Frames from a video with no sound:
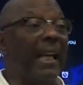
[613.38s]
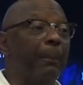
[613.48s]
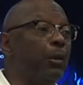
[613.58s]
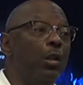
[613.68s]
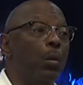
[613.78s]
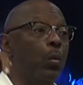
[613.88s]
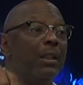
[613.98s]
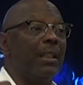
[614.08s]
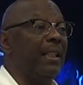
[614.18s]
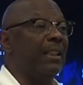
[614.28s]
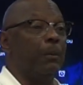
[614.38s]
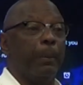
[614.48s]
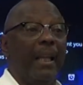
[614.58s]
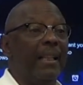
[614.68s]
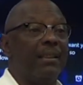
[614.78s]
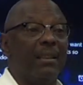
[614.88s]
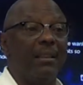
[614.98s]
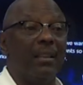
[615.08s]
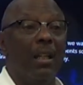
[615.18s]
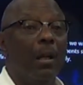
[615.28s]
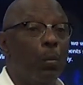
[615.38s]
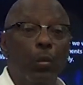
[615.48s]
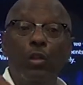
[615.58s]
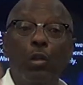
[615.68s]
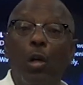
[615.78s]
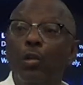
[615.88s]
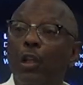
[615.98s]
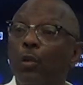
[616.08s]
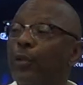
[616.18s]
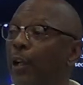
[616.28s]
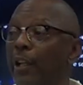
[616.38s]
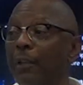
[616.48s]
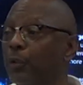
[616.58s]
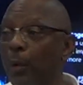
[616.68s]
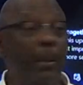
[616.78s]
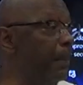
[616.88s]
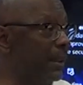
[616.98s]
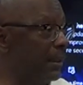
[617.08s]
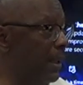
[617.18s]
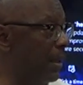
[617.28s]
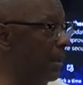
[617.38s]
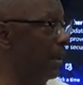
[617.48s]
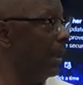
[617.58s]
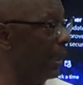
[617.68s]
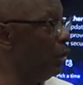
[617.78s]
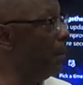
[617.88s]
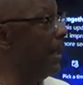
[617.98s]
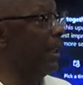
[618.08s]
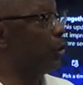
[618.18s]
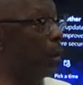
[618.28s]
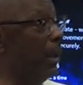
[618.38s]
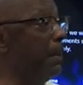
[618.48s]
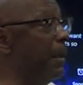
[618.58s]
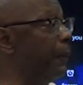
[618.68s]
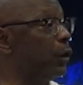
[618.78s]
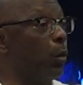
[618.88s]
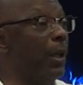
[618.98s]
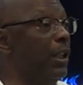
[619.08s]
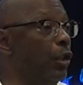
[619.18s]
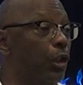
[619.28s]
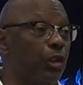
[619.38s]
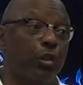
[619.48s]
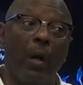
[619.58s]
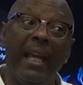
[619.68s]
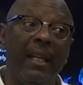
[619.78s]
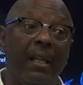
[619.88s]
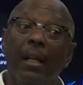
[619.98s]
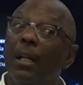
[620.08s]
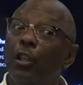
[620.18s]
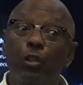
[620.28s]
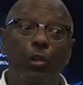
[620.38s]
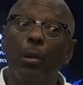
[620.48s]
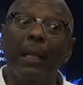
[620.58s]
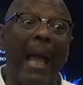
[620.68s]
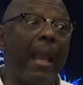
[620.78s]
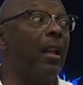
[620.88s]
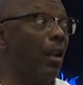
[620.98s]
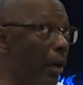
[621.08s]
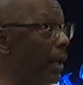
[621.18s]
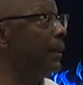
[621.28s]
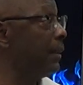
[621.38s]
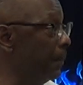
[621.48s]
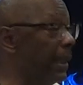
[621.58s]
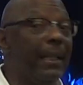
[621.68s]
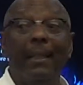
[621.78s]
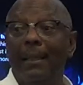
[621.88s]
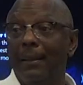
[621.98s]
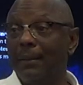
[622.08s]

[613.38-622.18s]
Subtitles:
after you done went to these places, when you're in your 30th treatment center, and you've been in treatment for 20 years straight, you kind of learn some things.